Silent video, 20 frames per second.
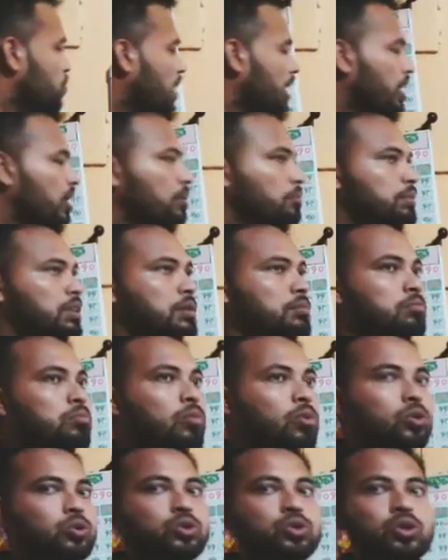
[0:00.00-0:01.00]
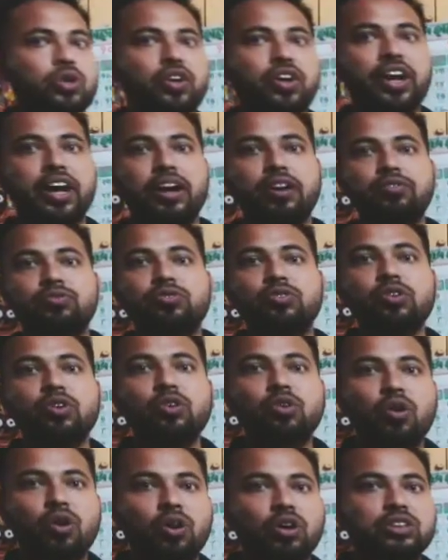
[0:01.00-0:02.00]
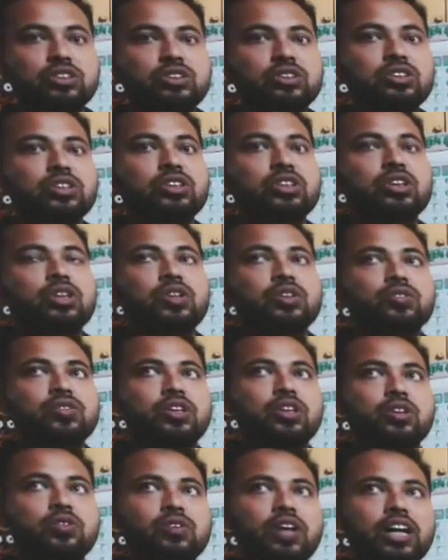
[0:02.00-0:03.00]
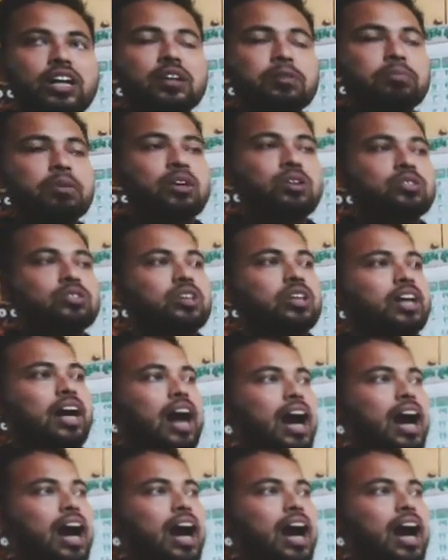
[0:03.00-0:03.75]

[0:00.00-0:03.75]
one of the most dreadful cause for the water pollution.